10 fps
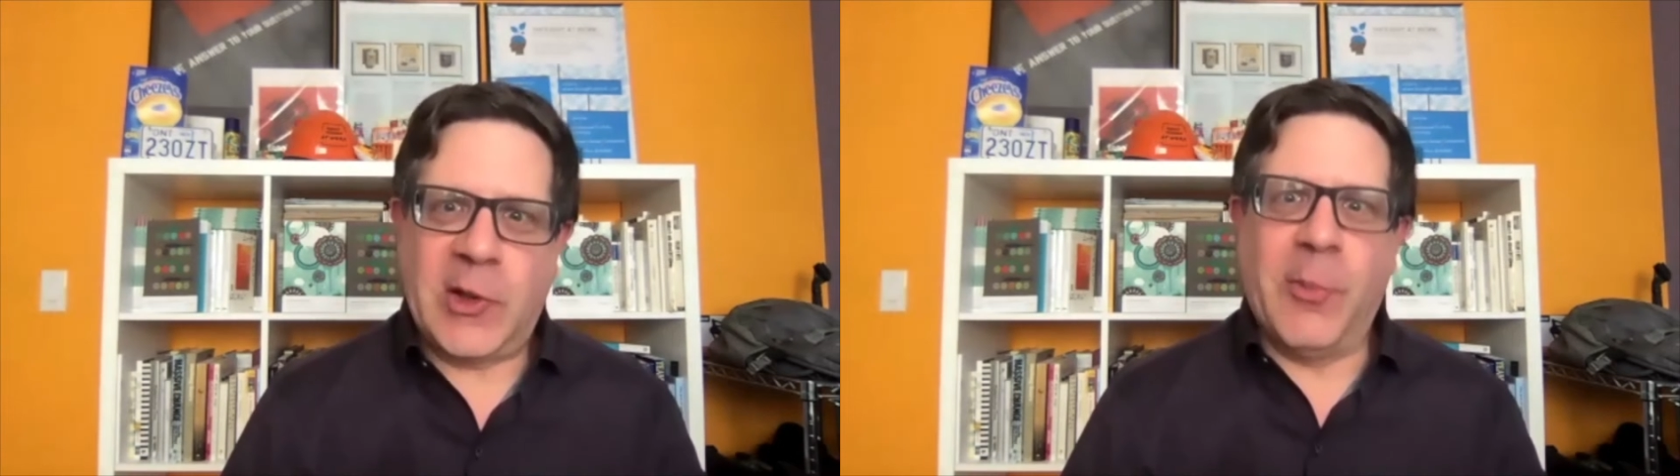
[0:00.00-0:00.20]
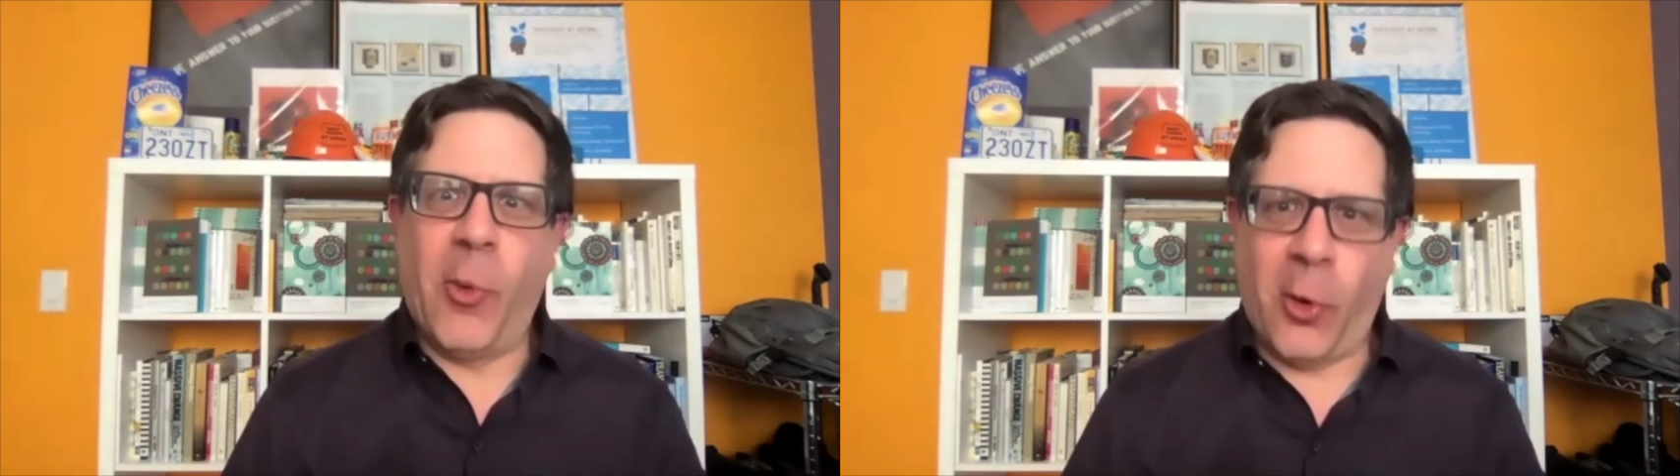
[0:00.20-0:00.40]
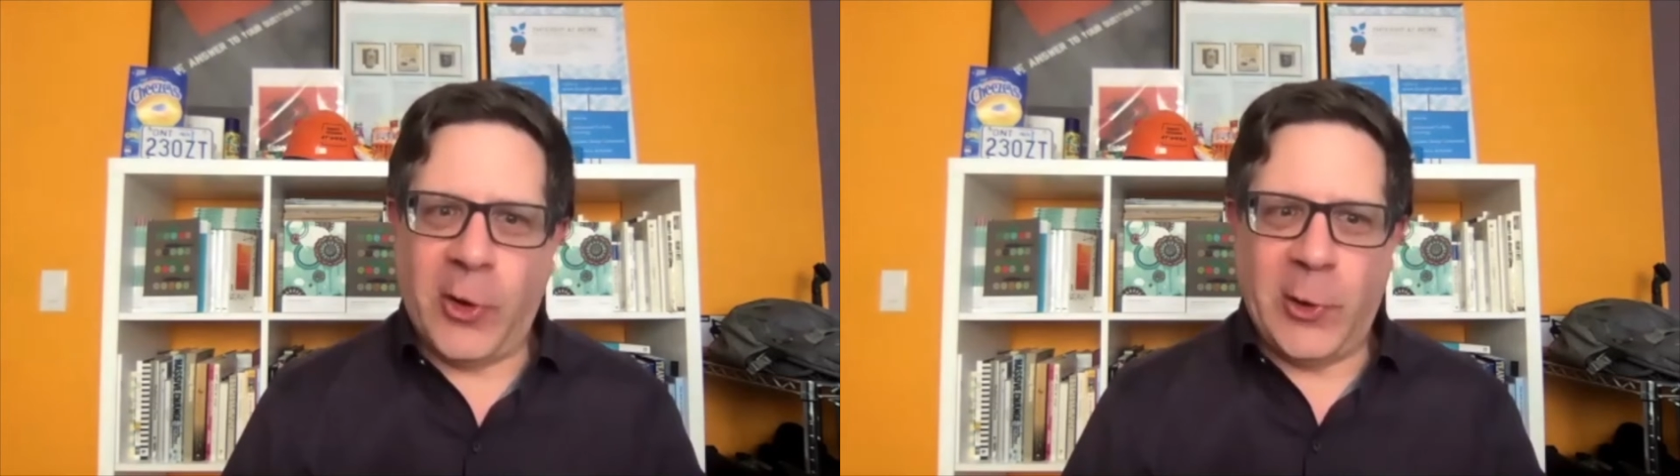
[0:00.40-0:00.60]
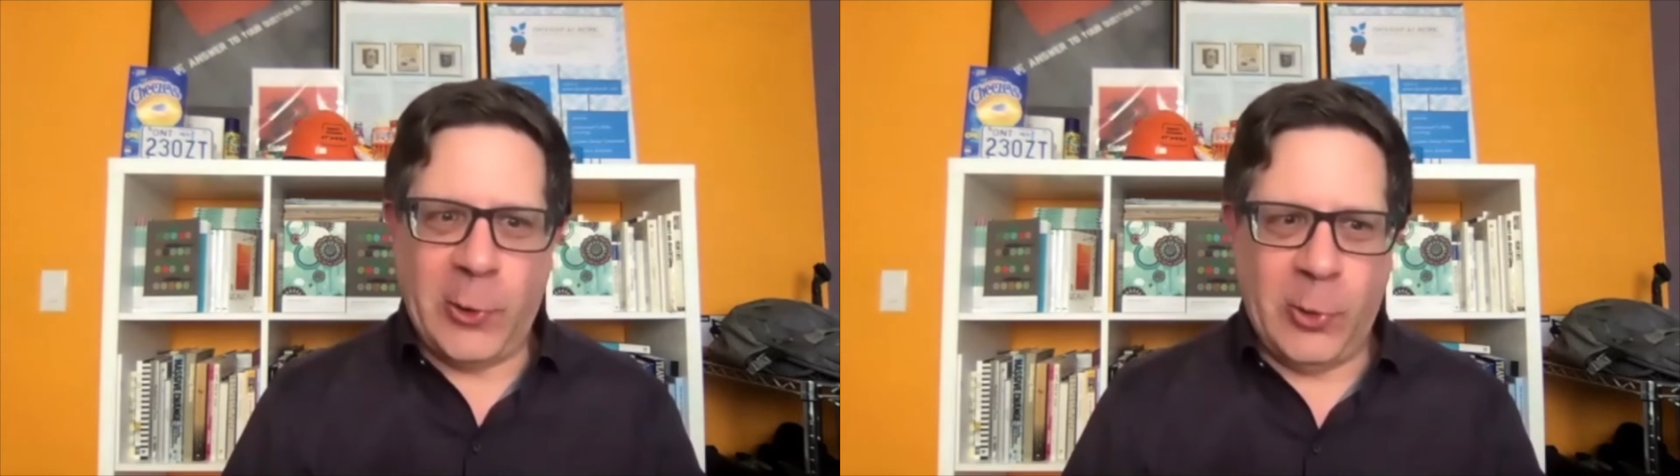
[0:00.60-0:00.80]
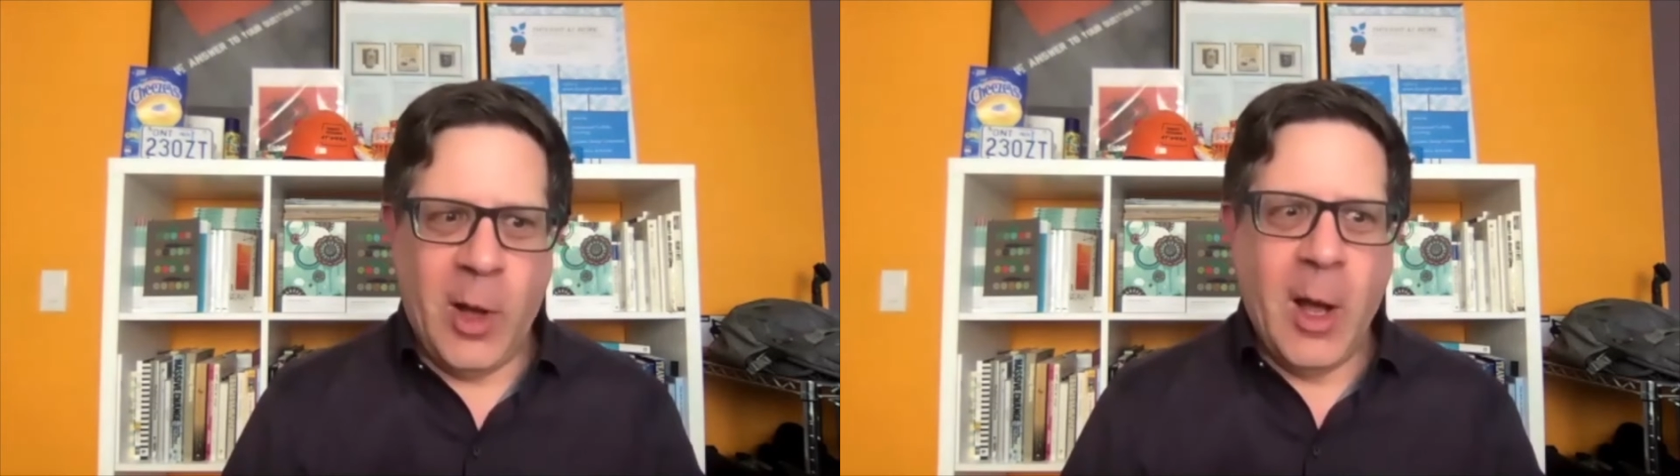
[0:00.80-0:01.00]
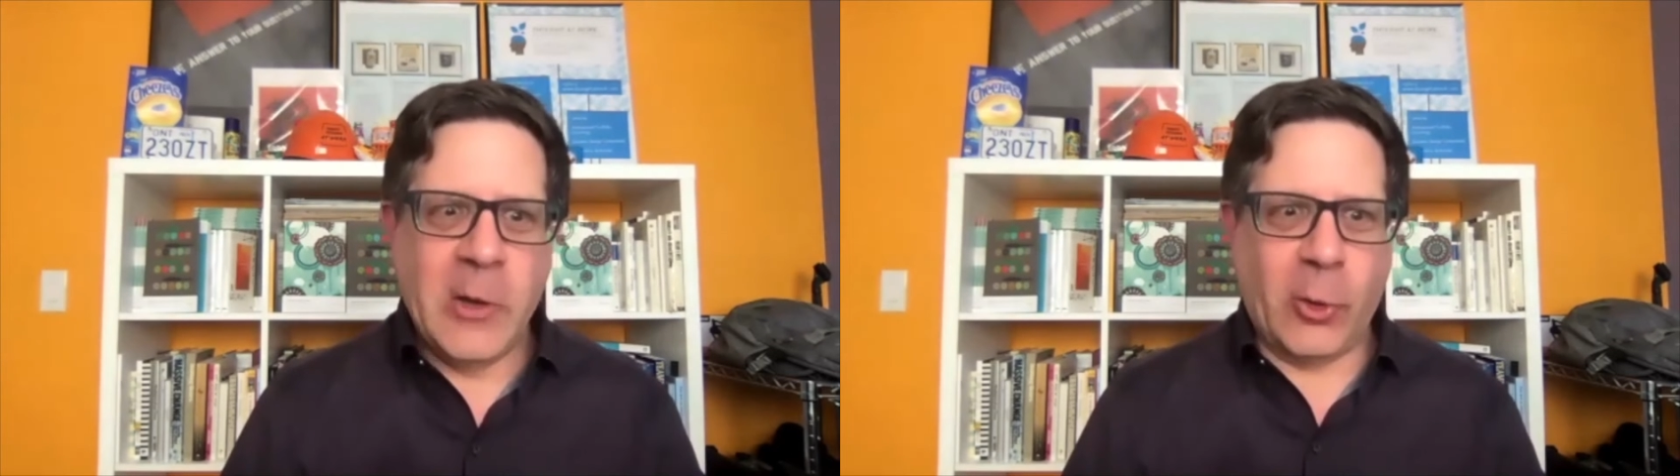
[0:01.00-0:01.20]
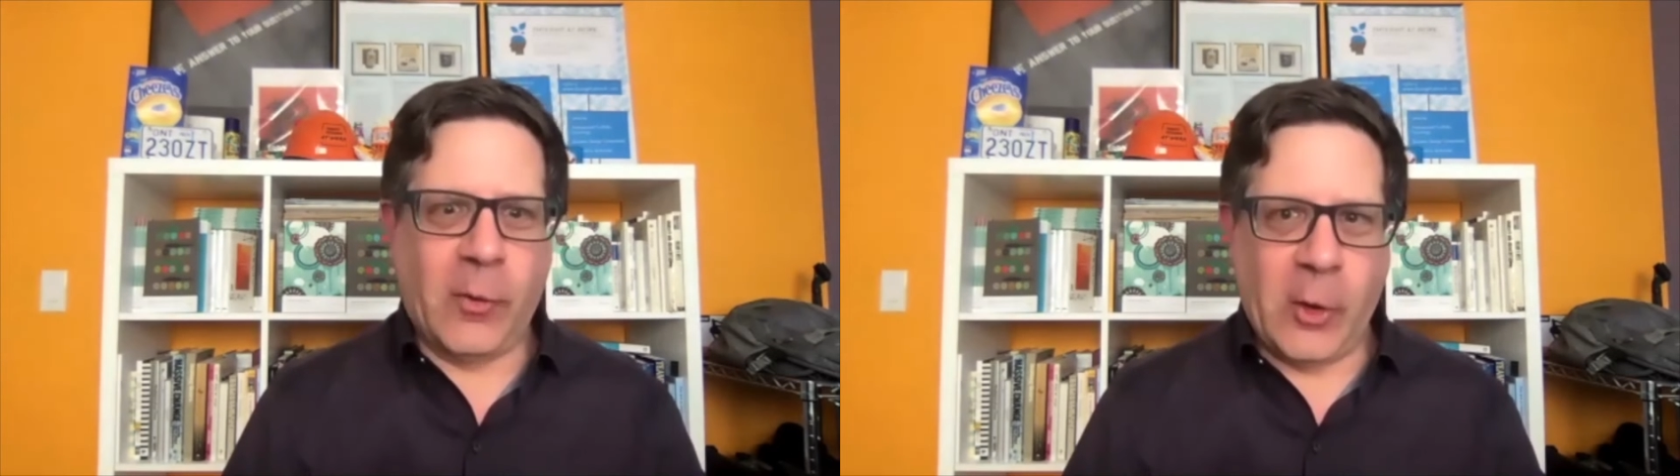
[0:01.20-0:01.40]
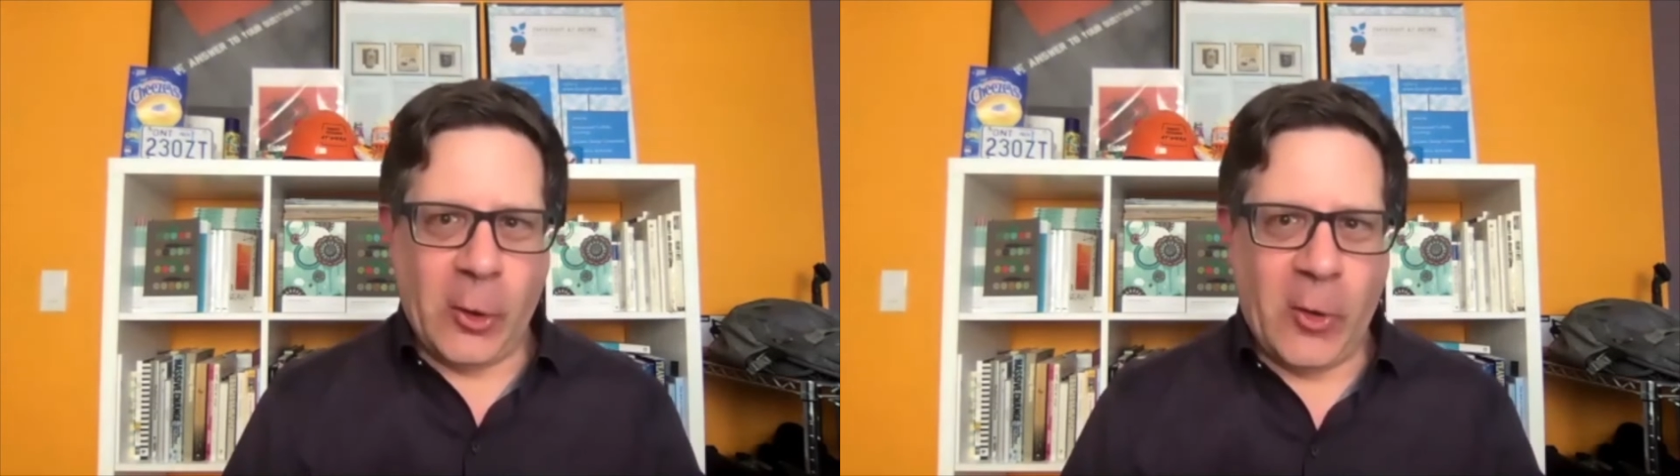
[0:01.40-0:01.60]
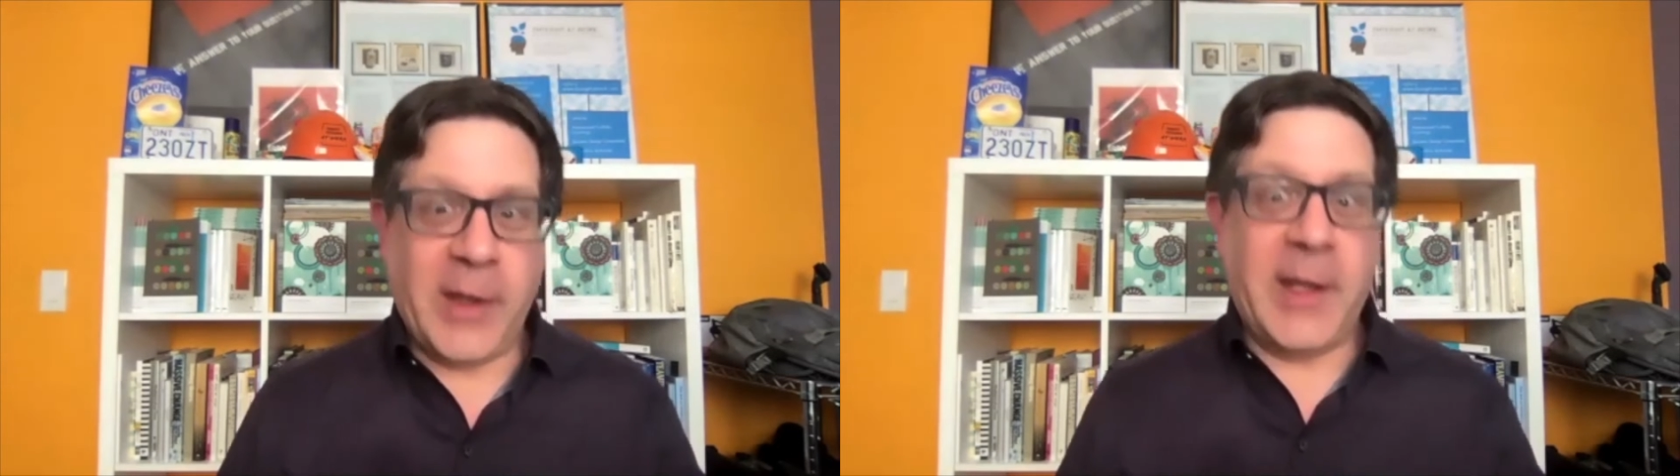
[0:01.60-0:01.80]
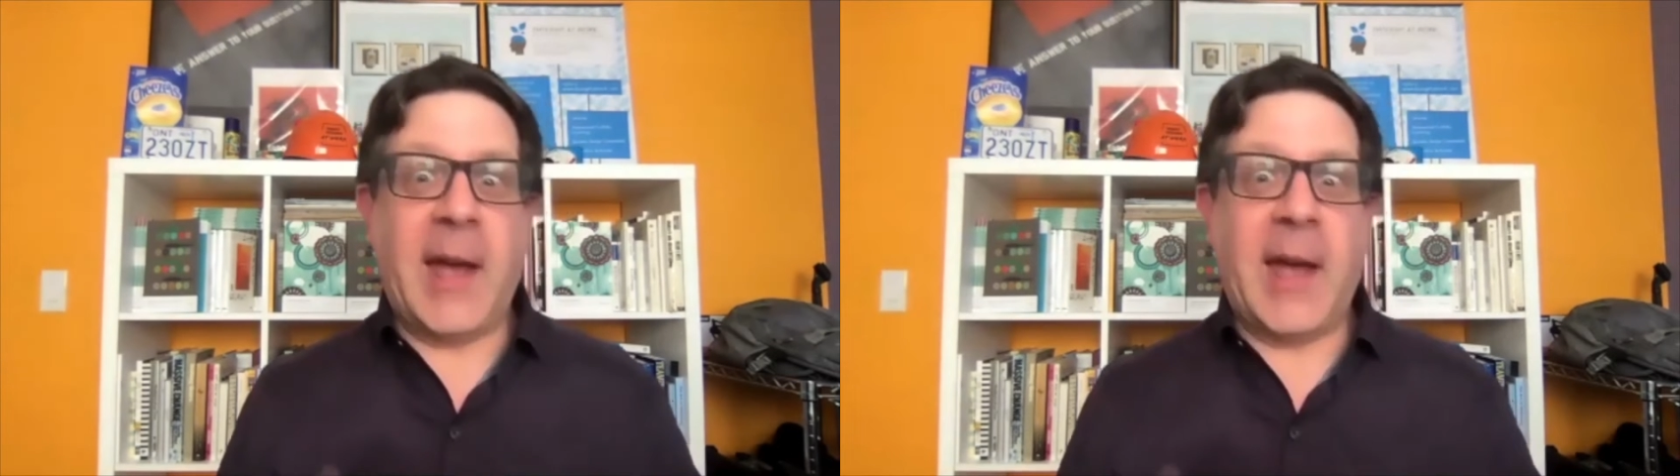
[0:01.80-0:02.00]
the more you sort of learn the
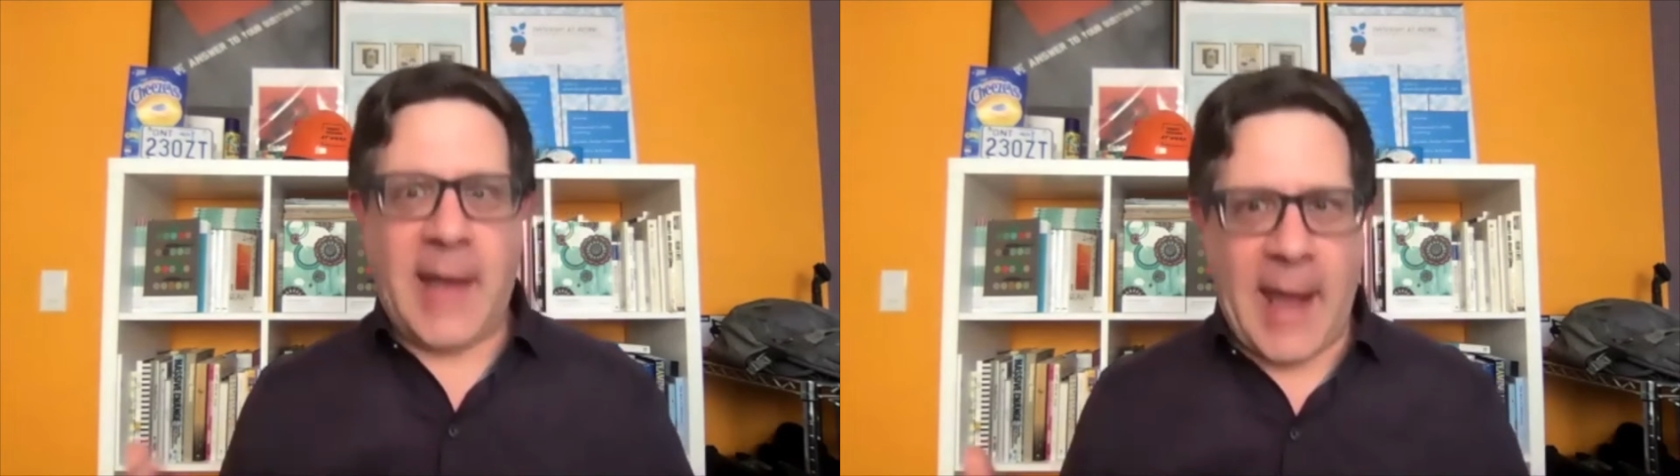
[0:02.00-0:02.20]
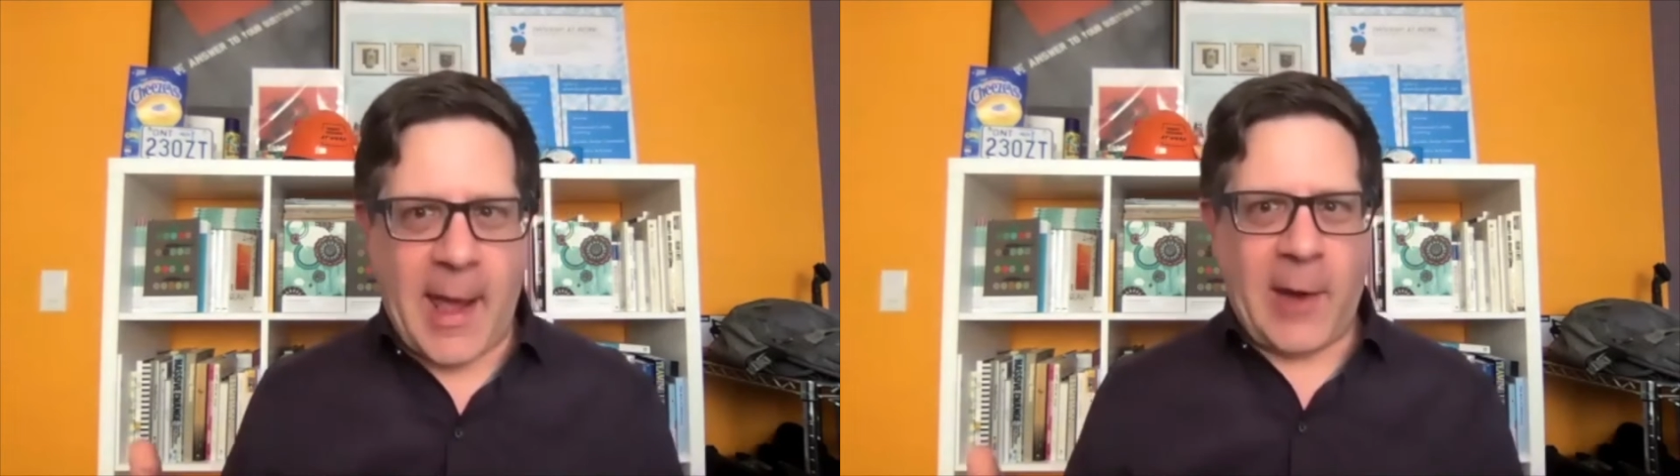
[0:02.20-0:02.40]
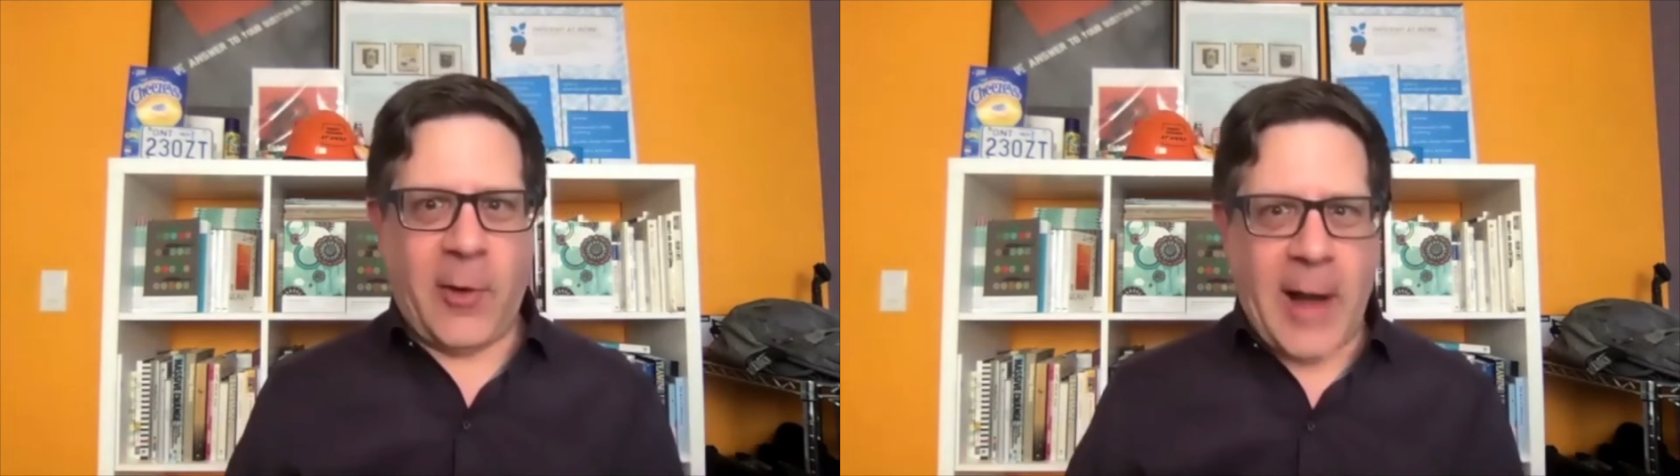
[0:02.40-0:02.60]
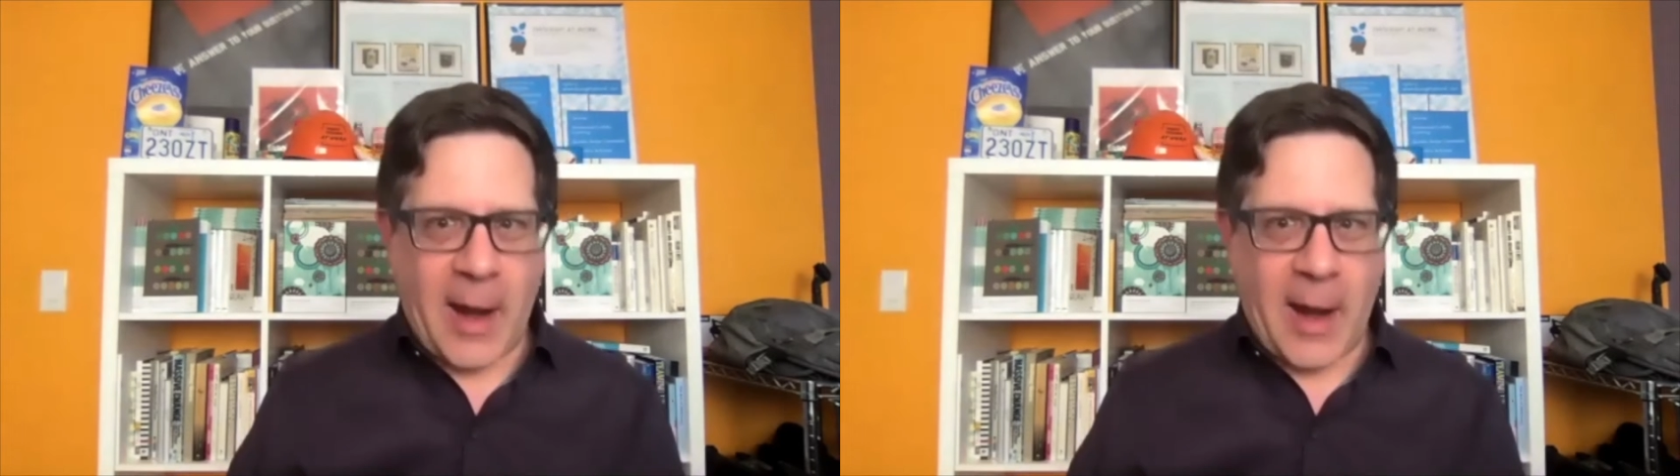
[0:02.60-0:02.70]
yes and, right,